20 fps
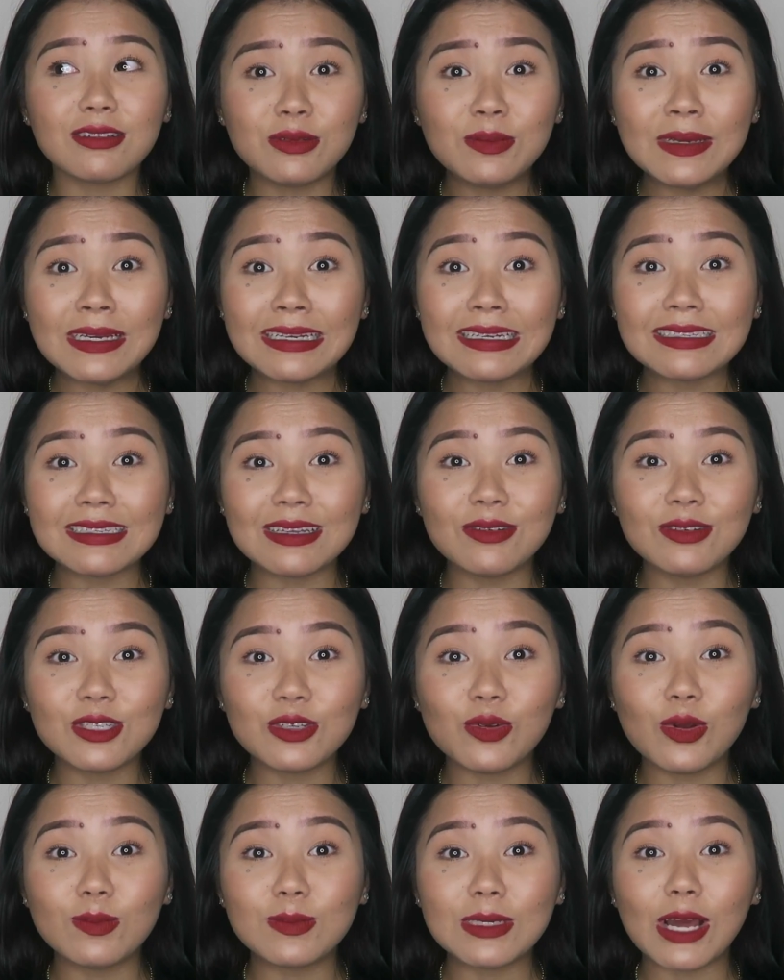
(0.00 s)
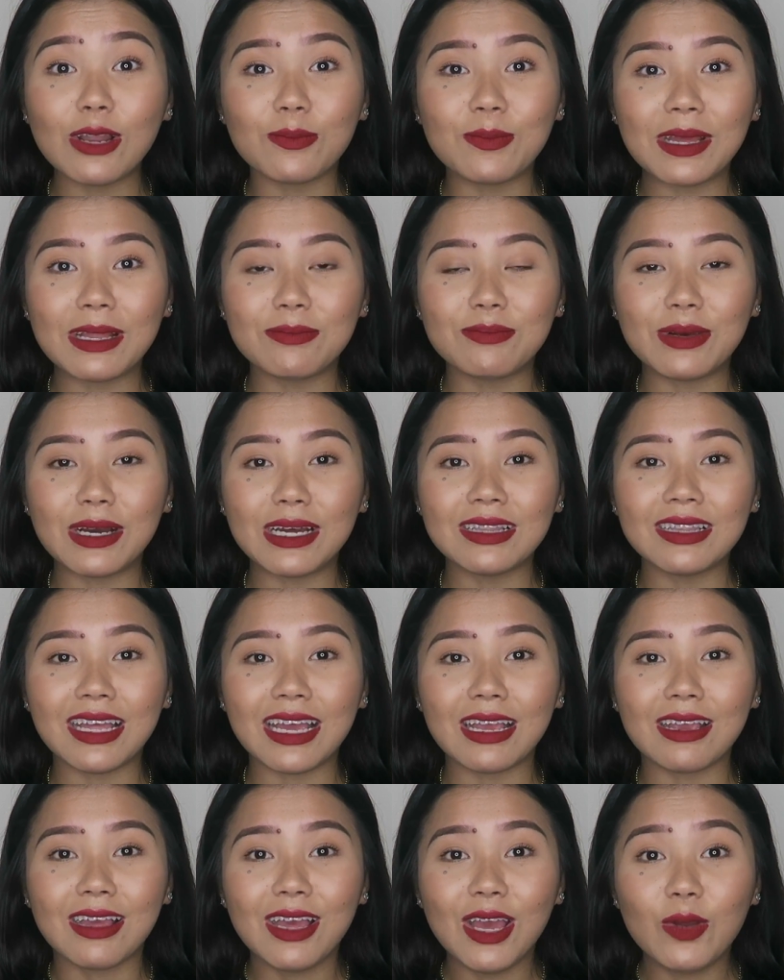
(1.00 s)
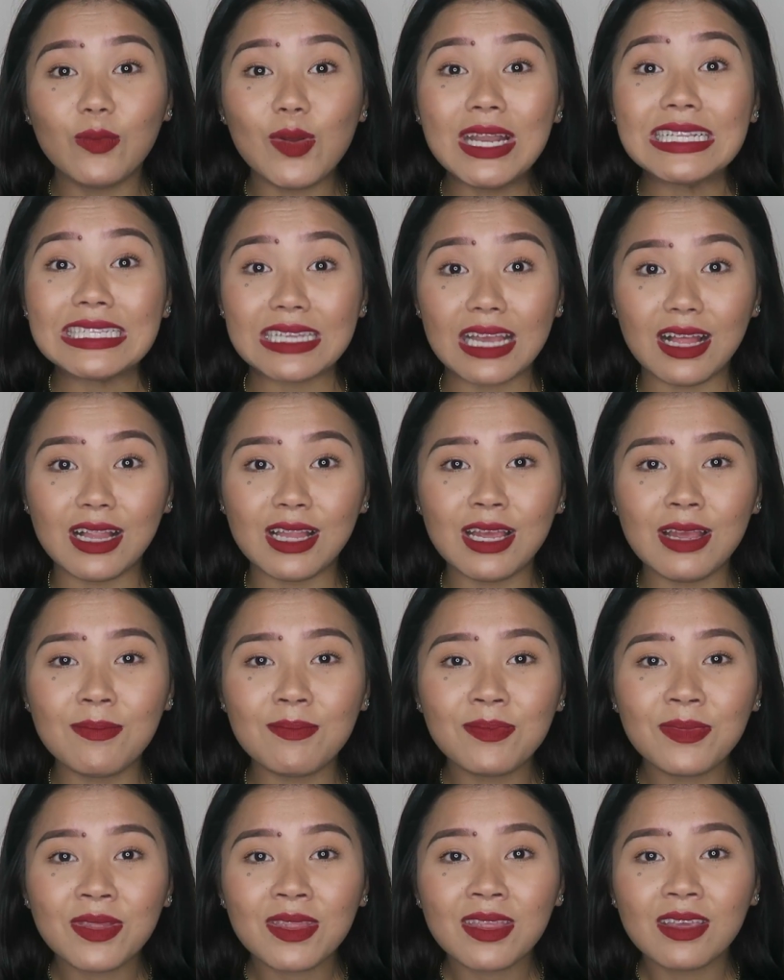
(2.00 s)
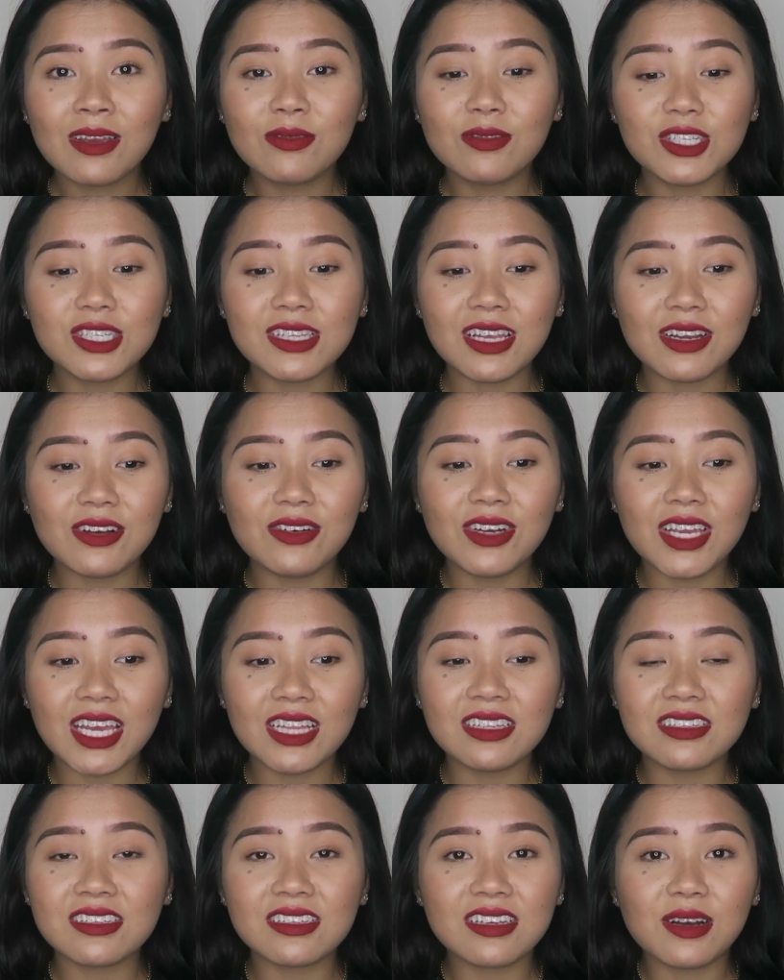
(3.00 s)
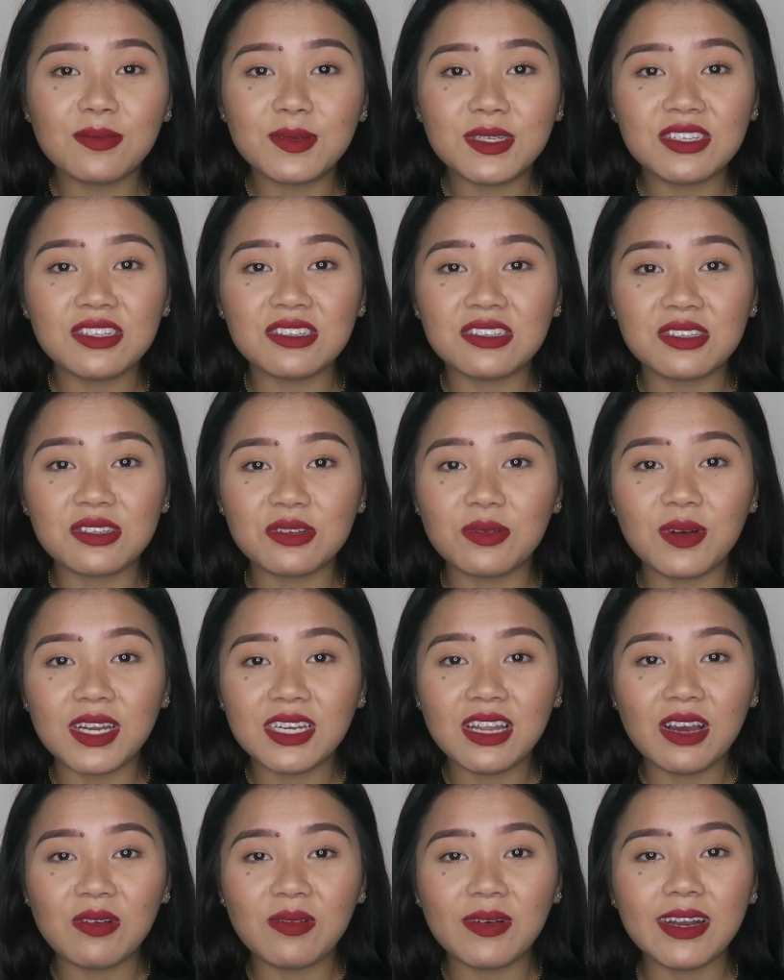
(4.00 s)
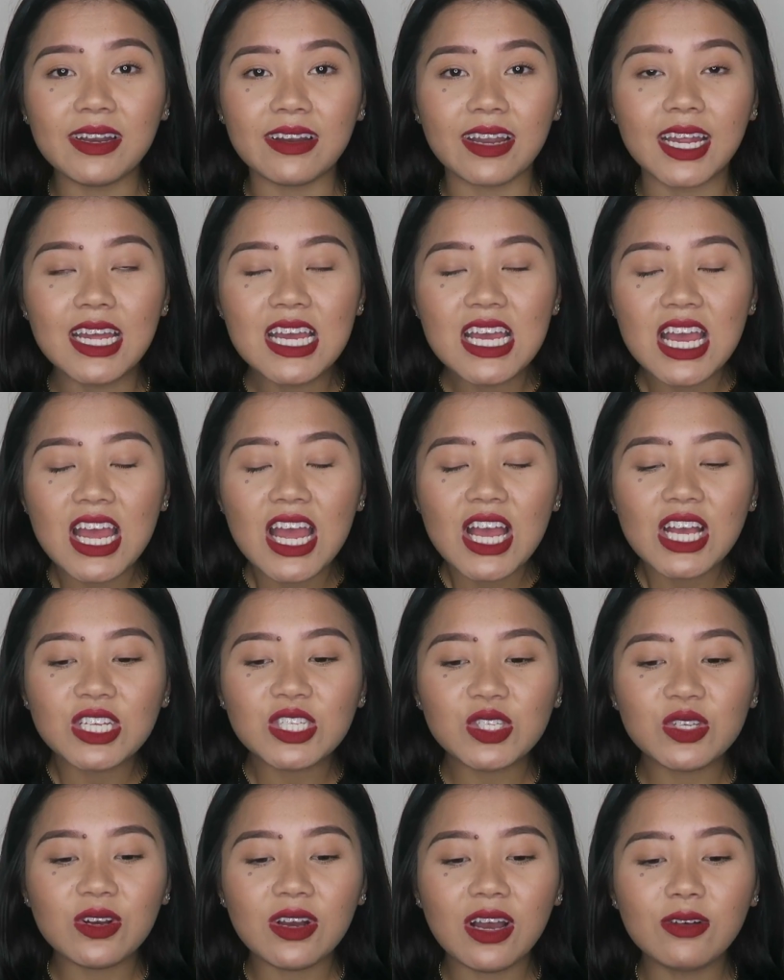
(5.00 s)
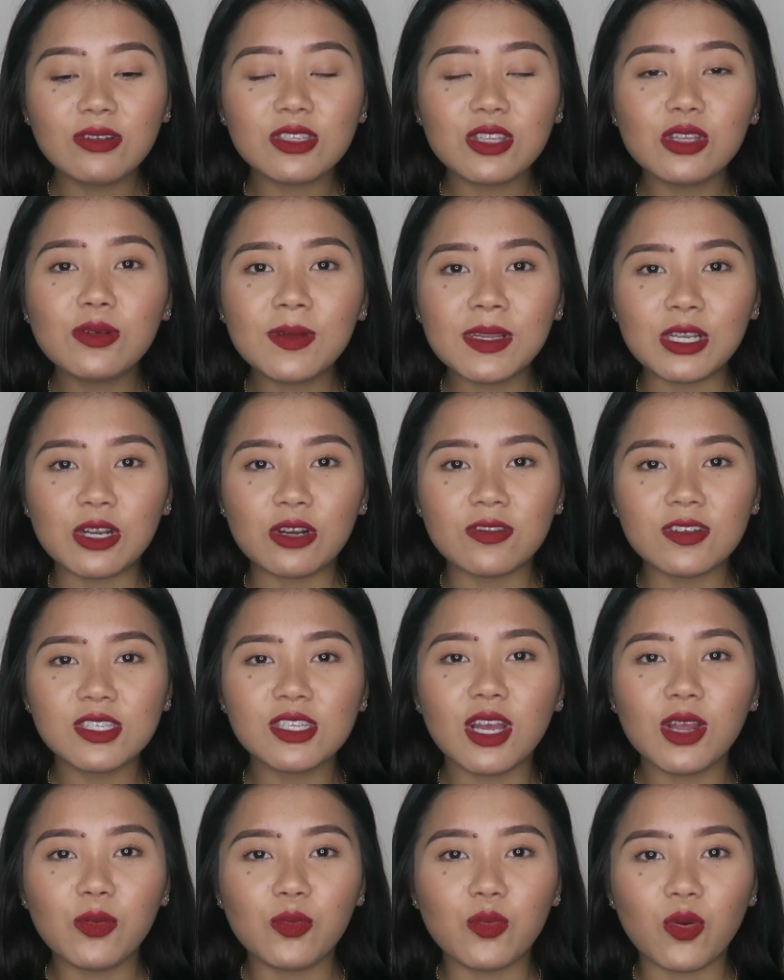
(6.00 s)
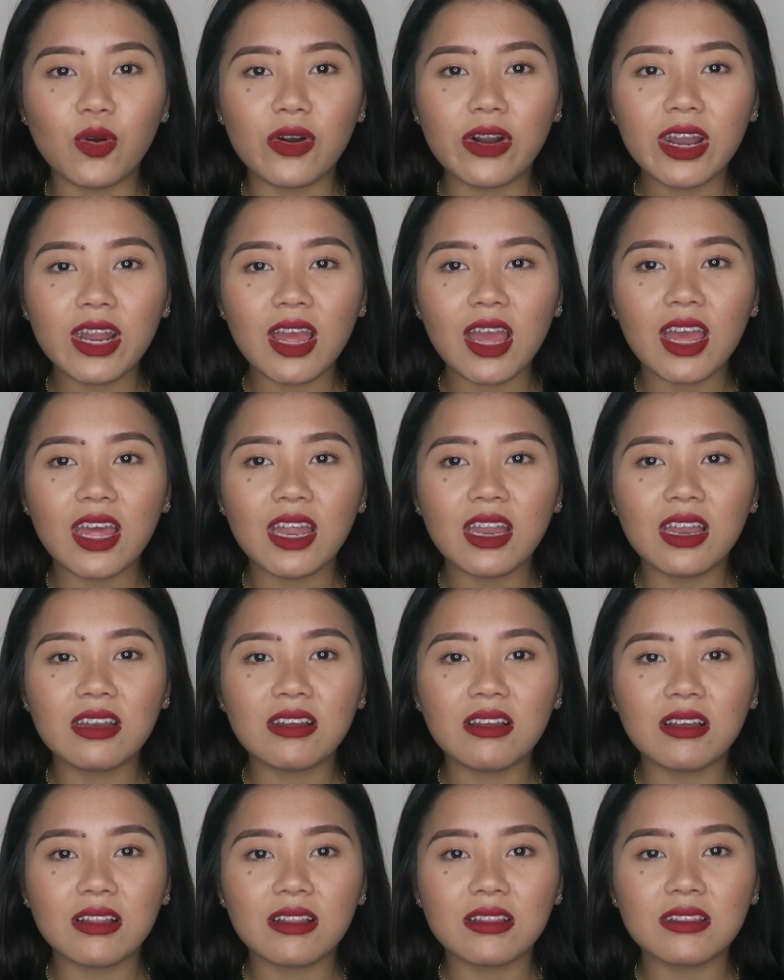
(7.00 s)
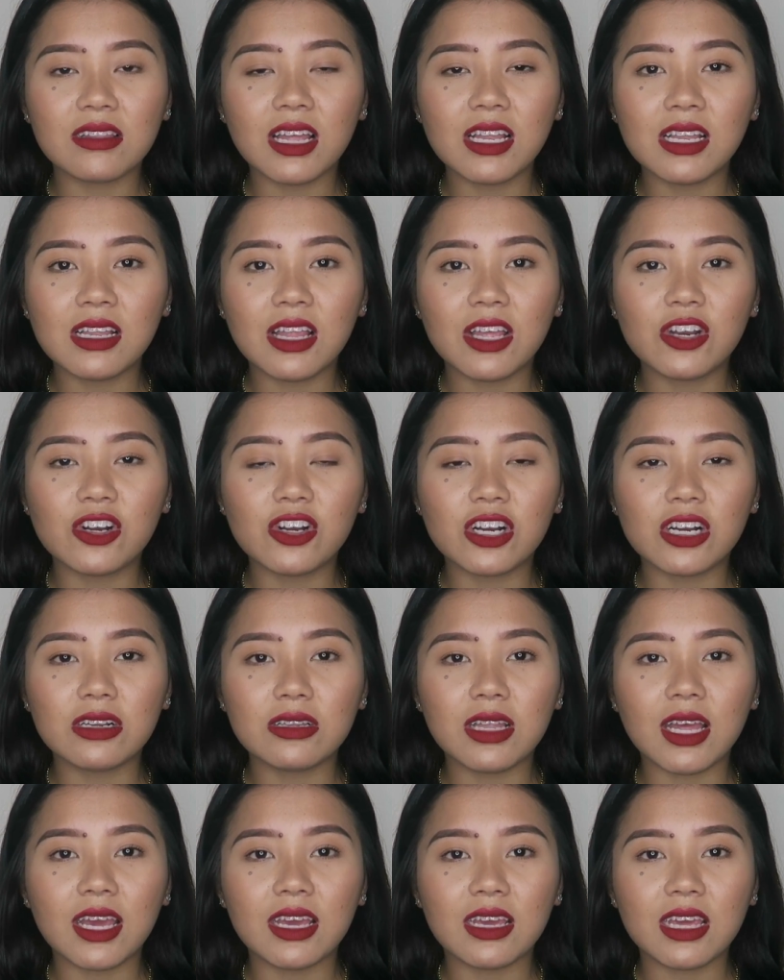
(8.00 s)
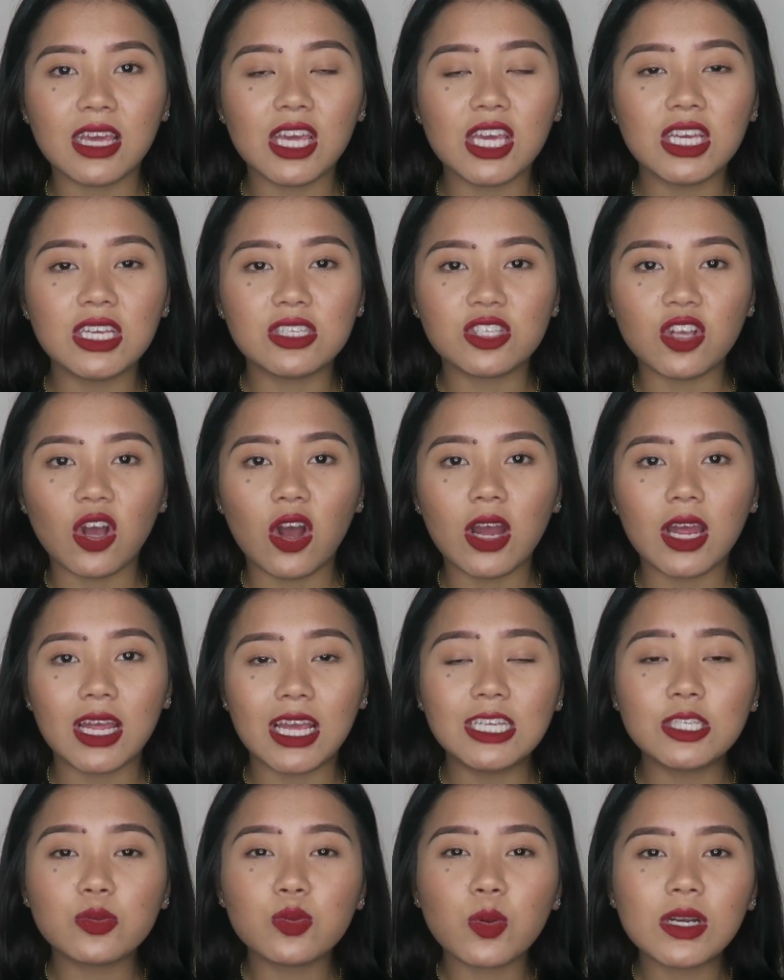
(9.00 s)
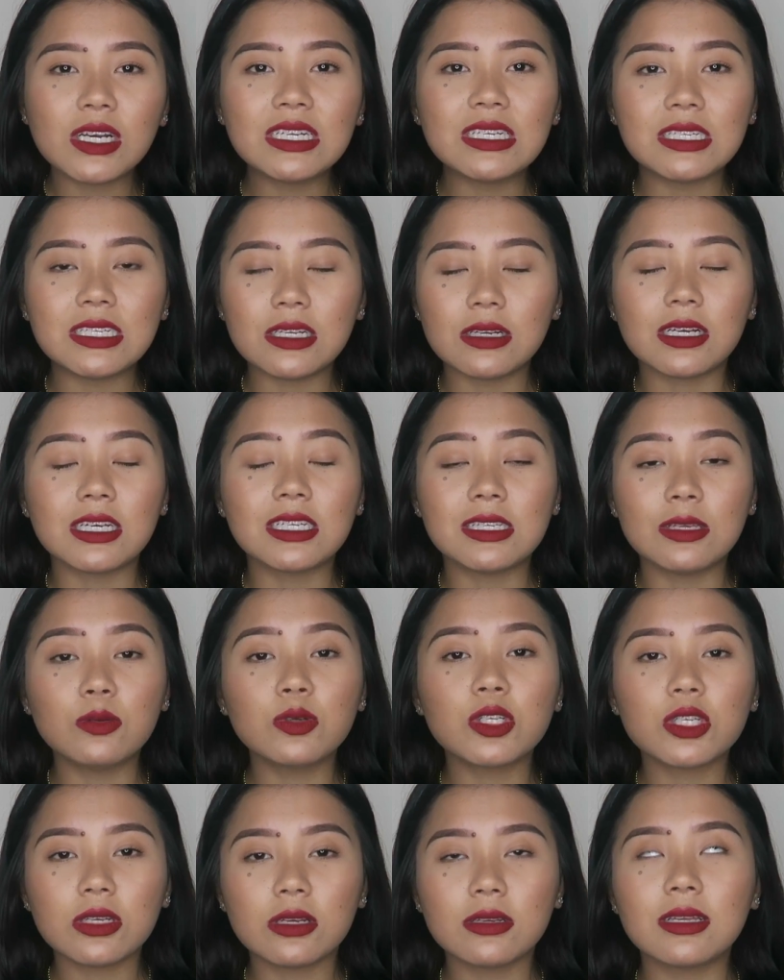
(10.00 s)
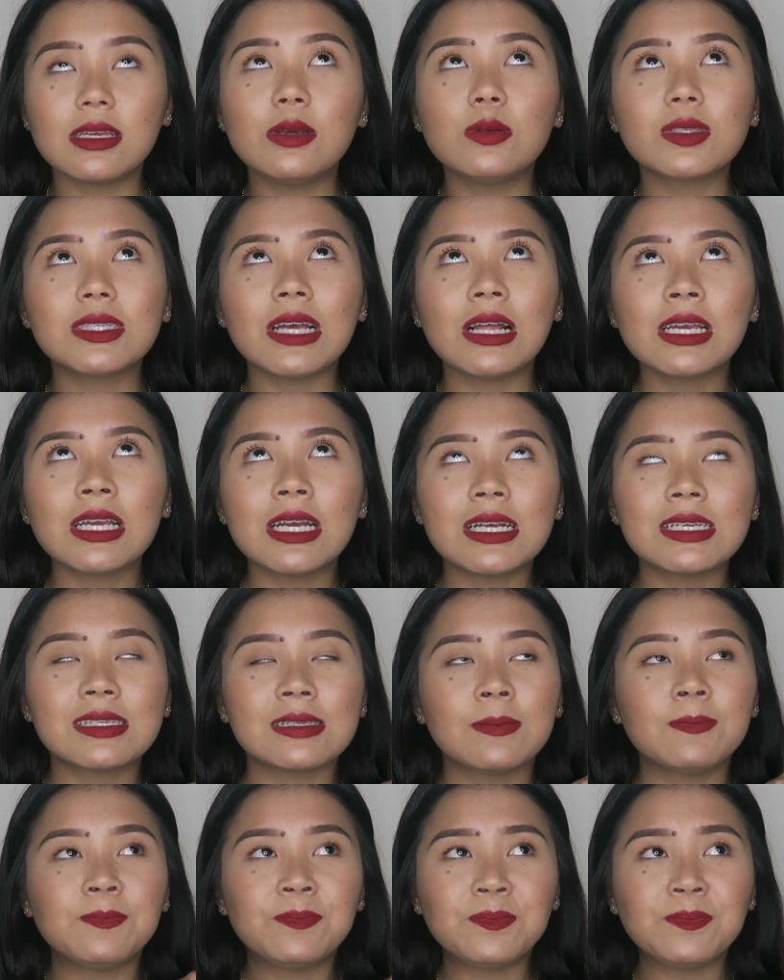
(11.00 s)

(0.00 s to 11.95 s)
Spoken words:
to be honest, I was creeped out a bit, but like, we didn't tell him. We're just like, okay, this is a competition, so why not wear it? So I was a little bit nervous. I wore it, and then later, like, he saw it. He just wanted to, because he was telling us